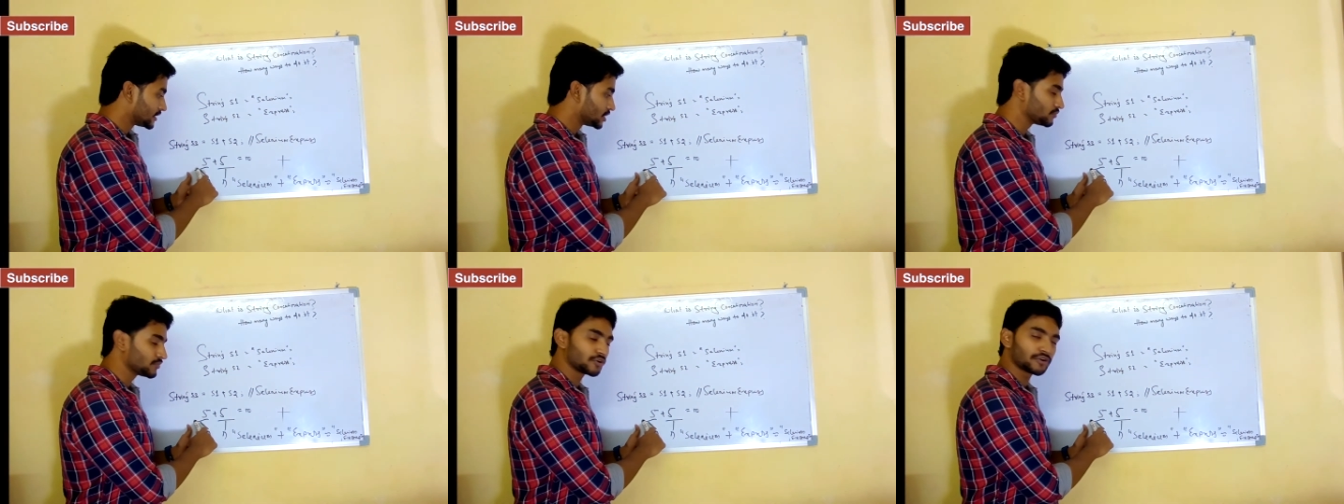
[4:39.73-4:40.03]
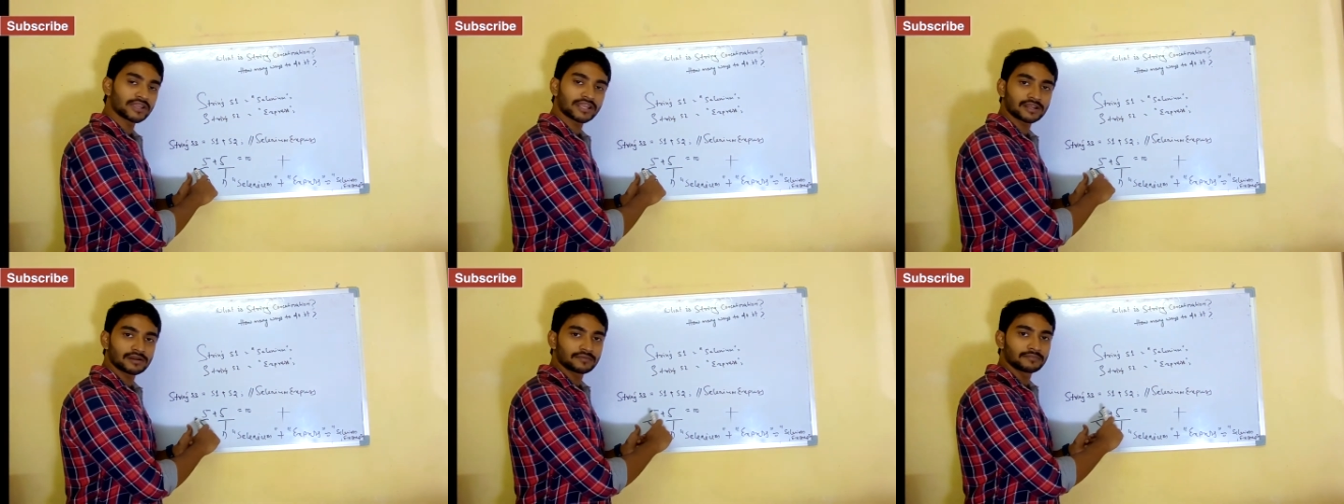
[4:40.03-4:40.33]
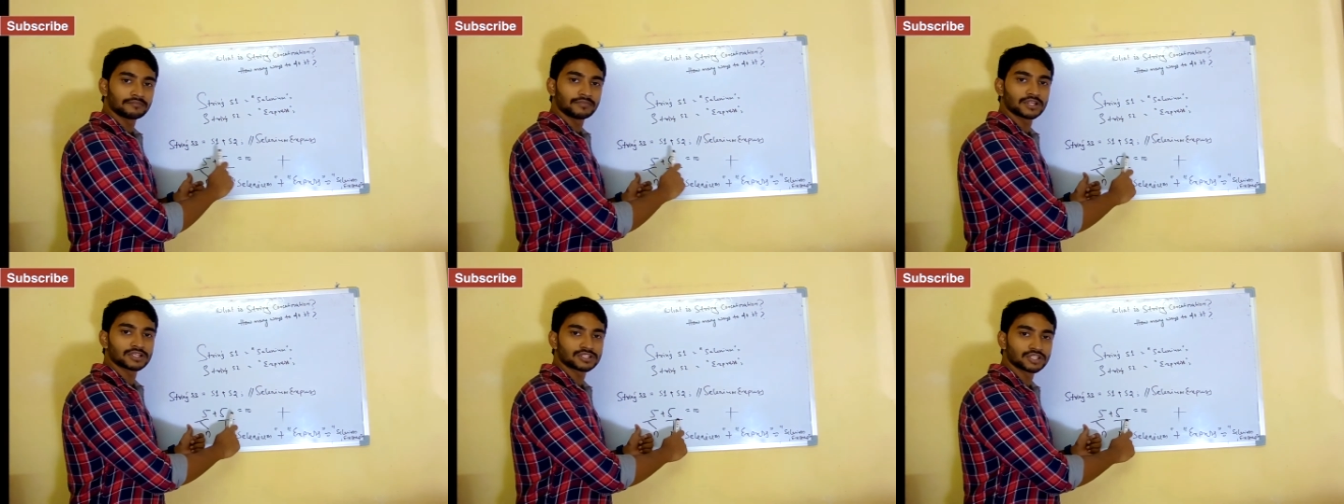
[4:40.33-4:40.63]
Numeric
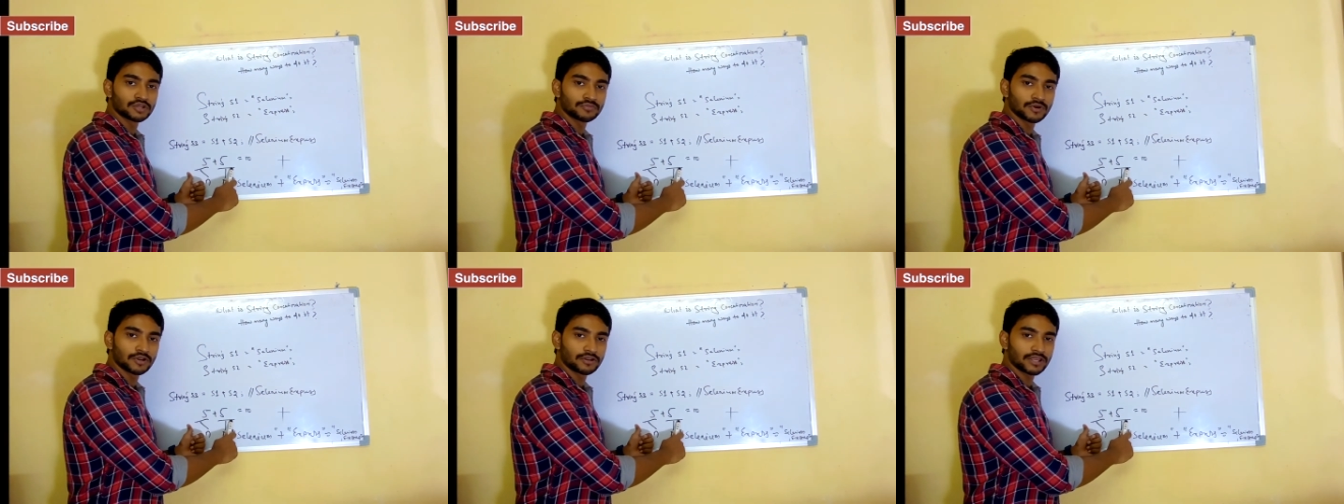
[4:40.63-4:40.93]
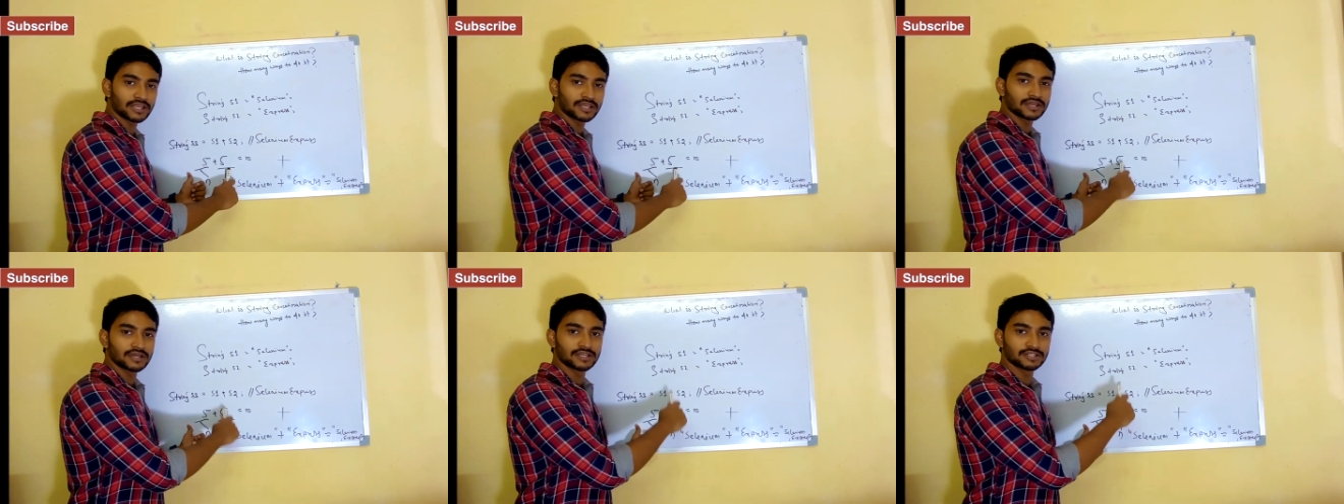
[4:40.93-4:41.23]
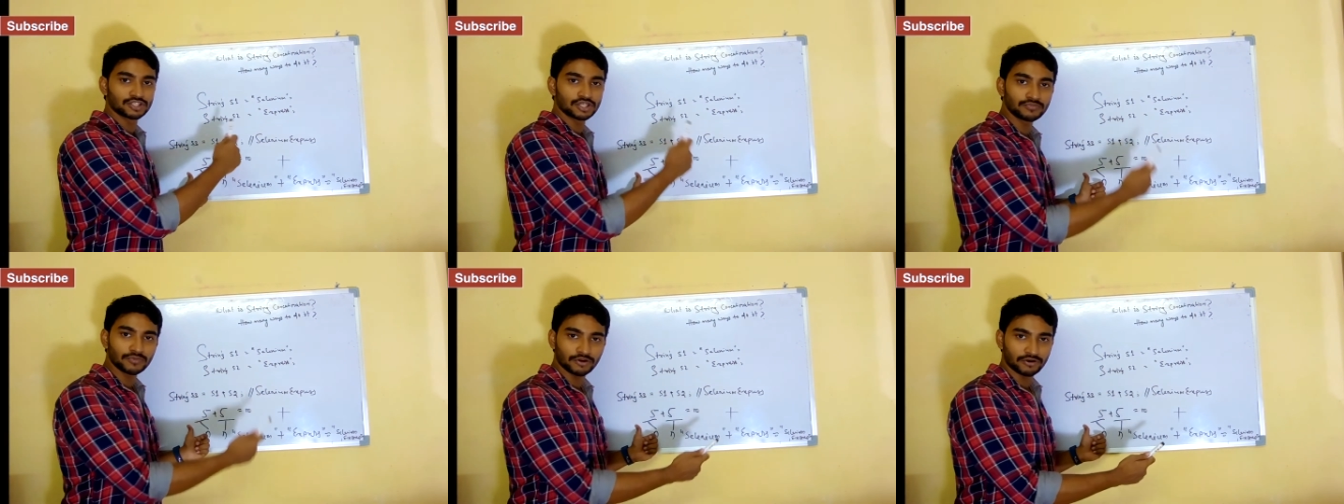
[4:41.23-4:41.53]
plus numeric
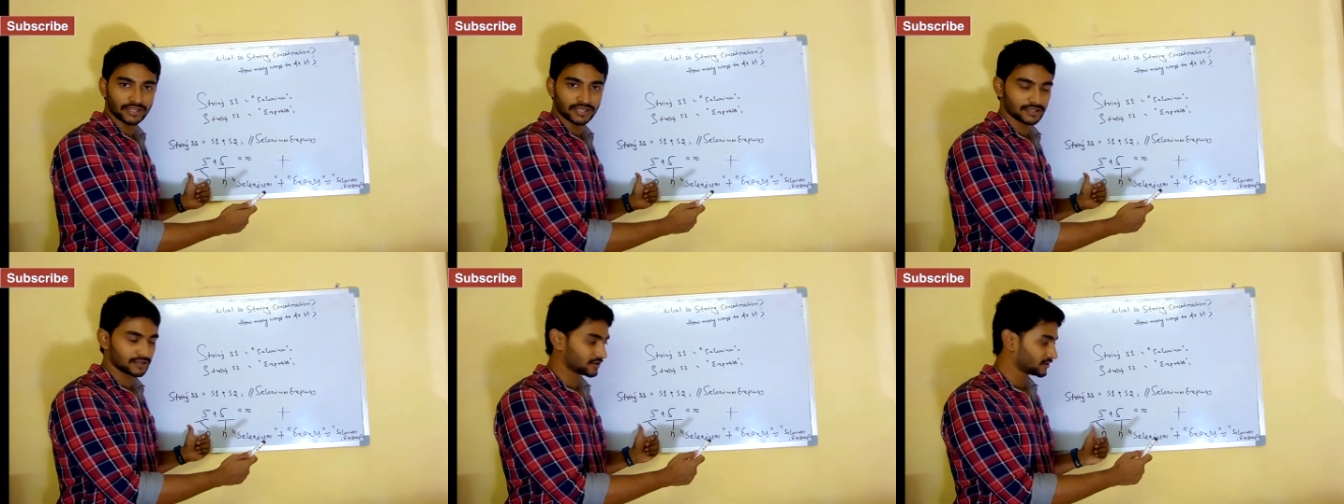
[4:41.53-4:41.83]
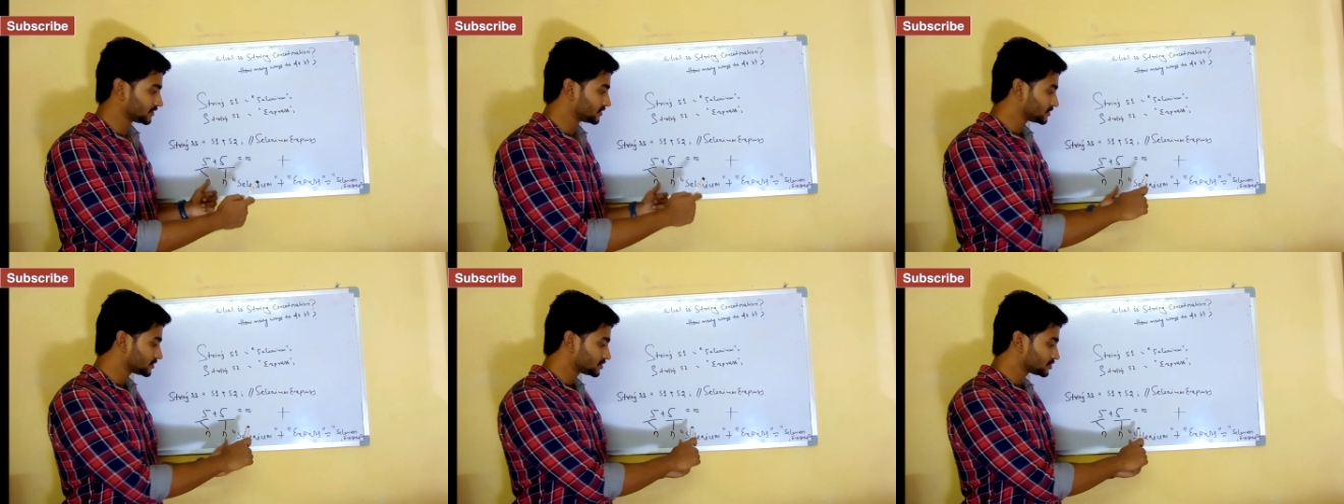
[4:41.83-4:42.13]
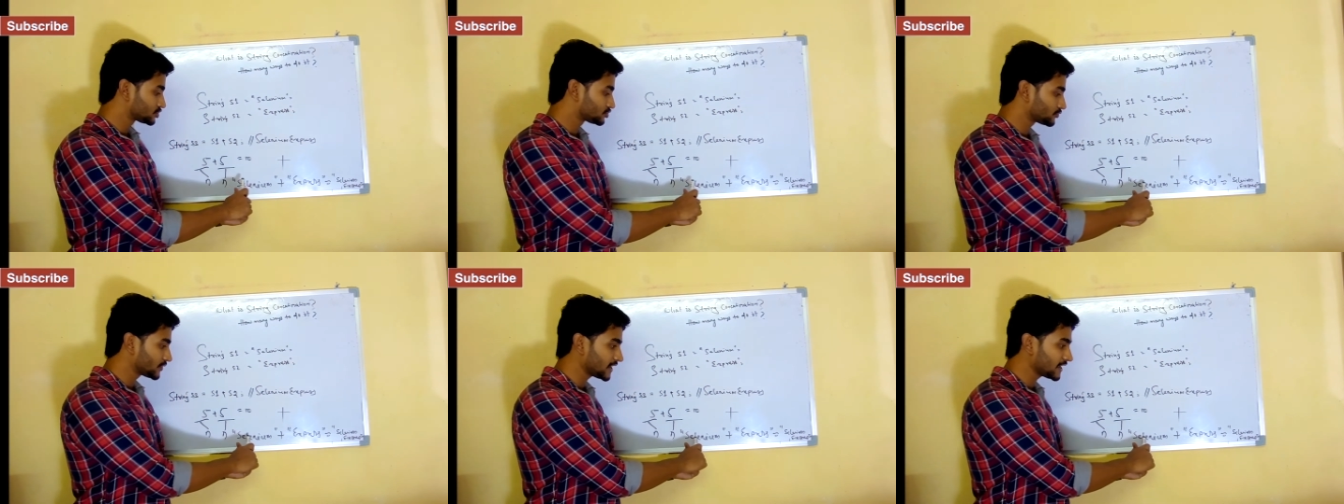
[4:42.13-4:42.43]
is numeric.
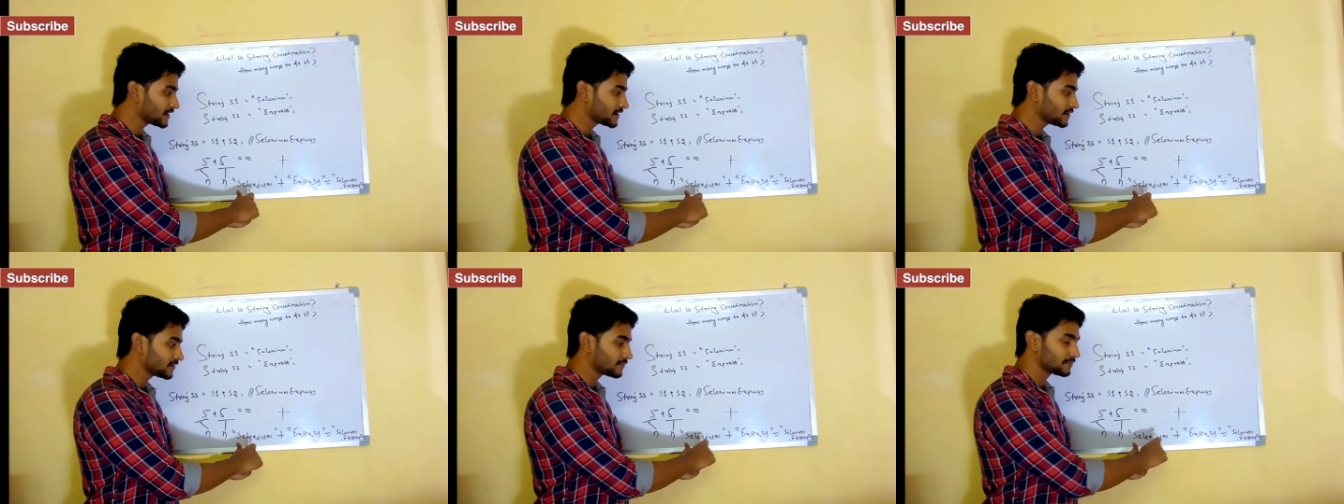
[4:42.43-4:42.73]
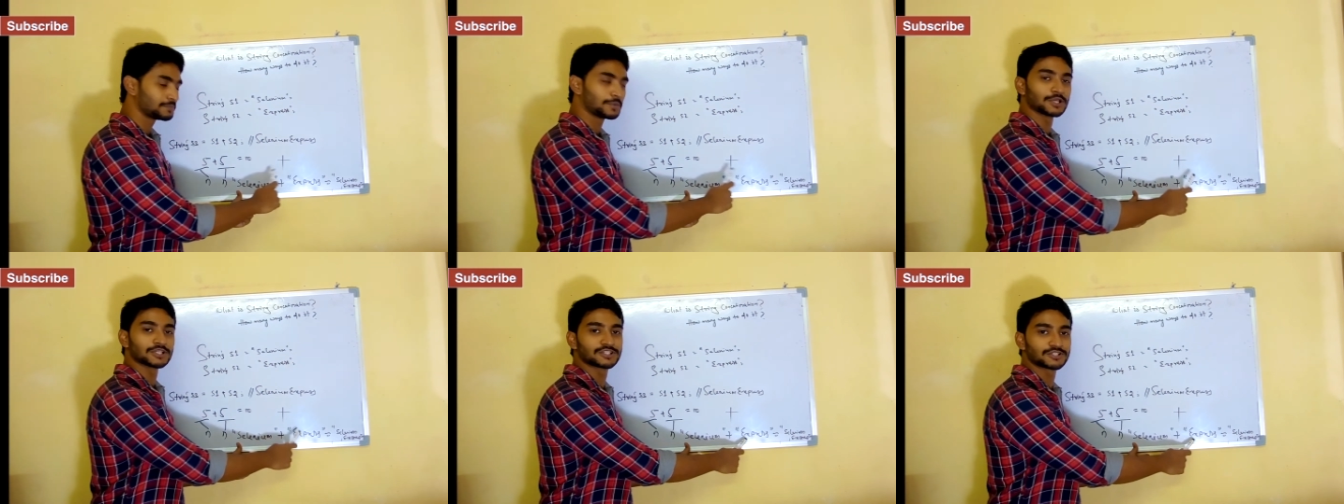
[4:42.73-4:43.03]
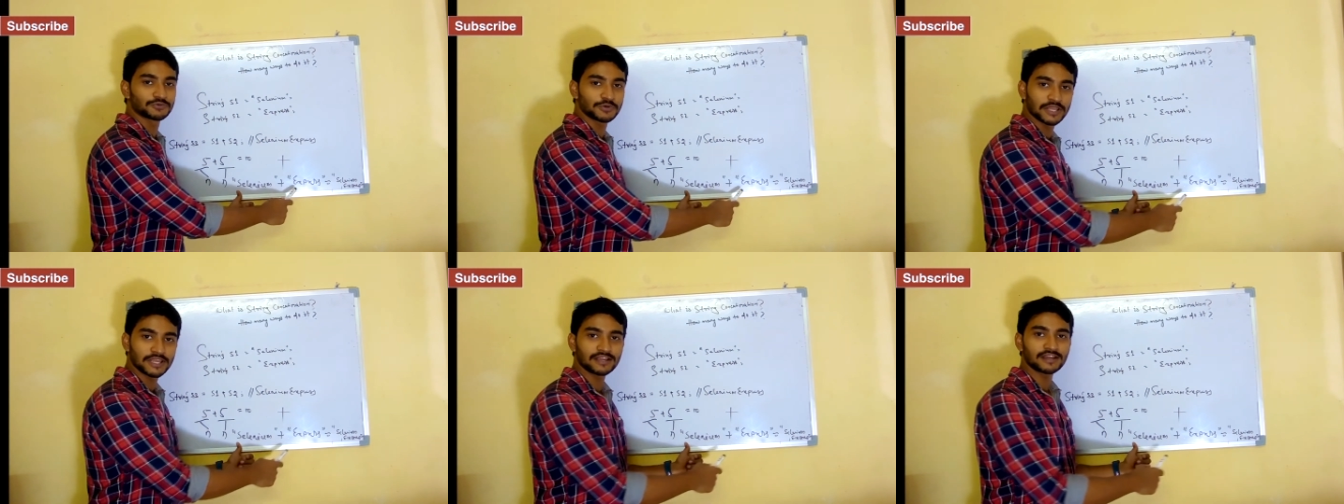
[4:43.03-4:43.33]
String
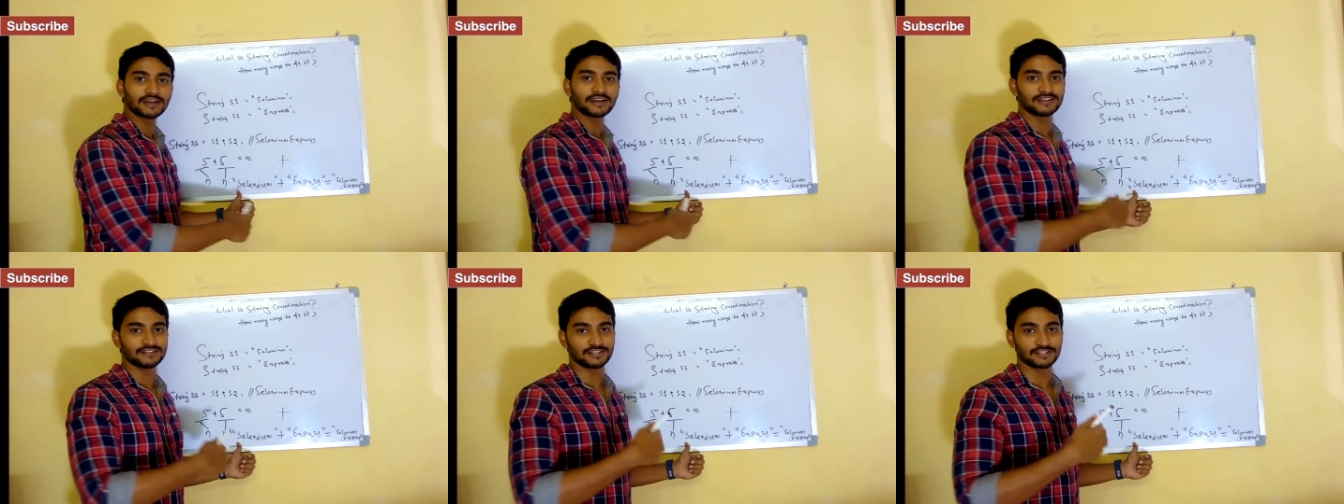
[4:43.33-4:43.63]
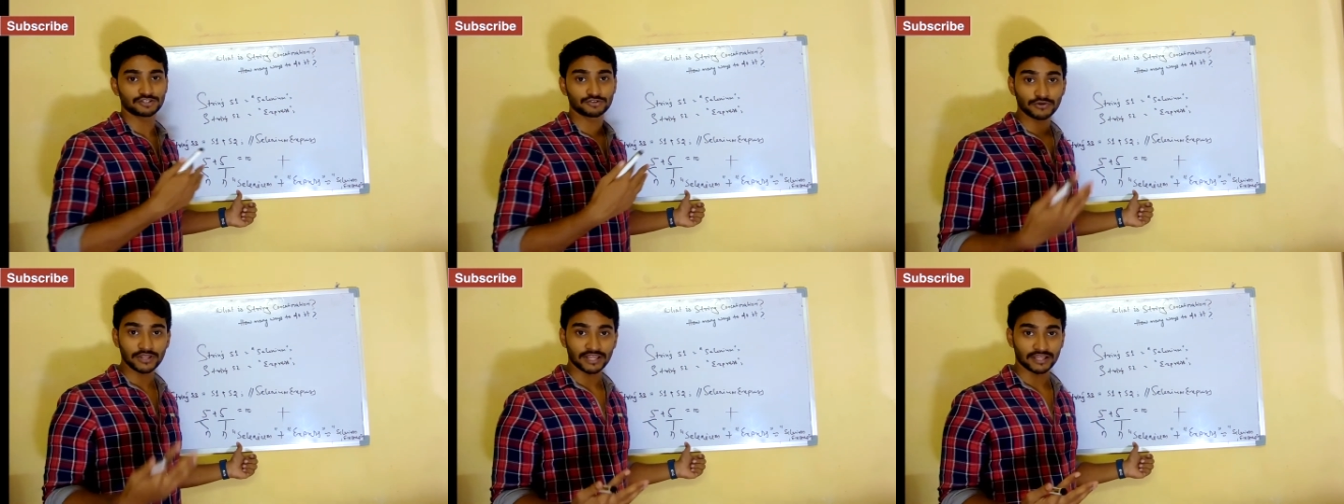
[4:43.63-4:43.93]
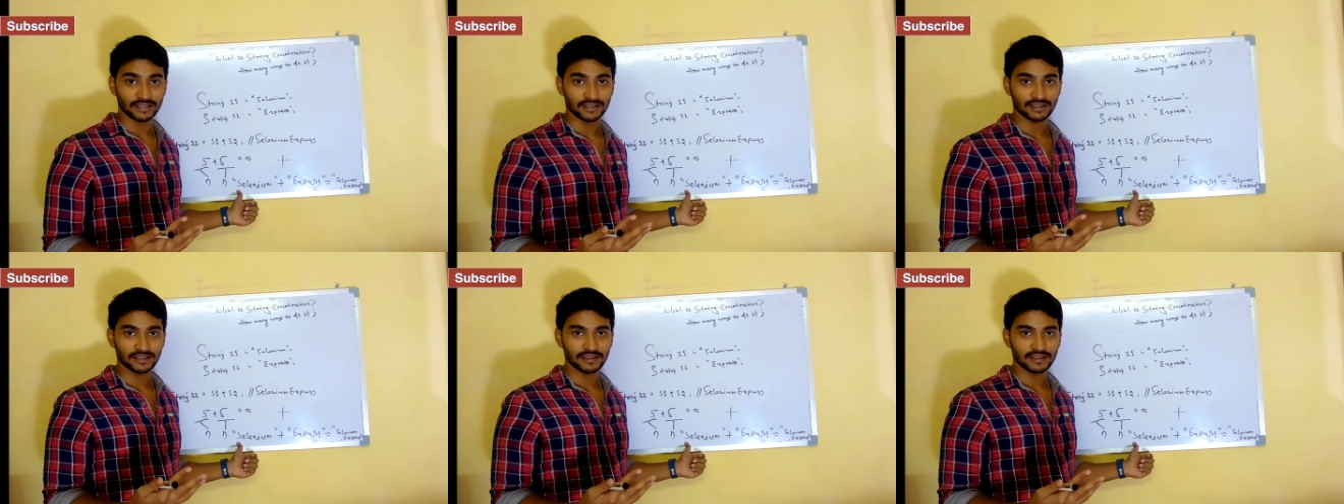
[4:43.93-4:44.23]
plus string is a
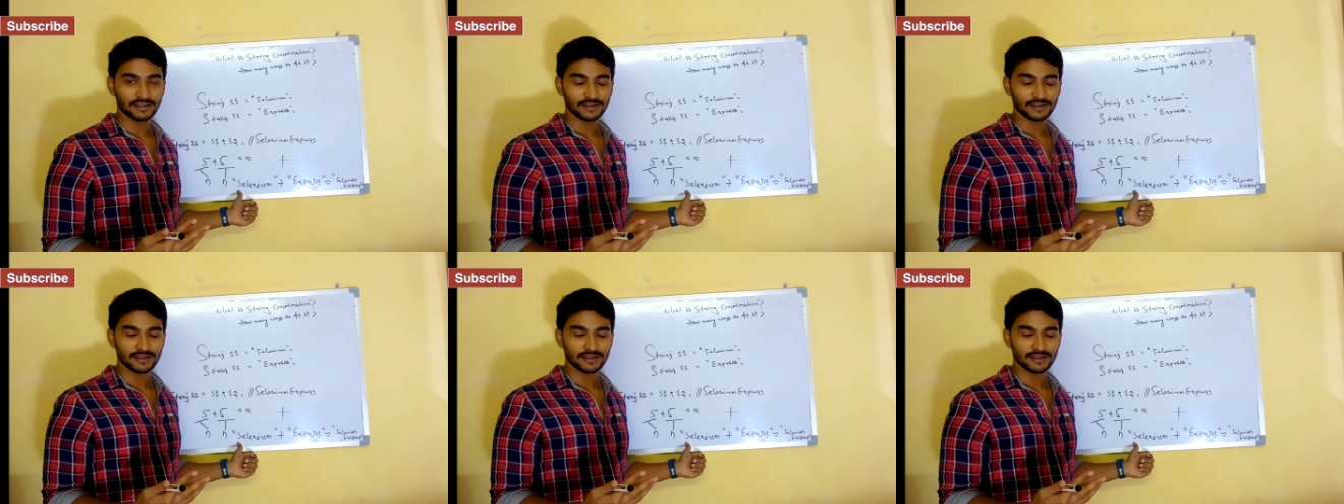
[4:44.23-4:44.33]
string.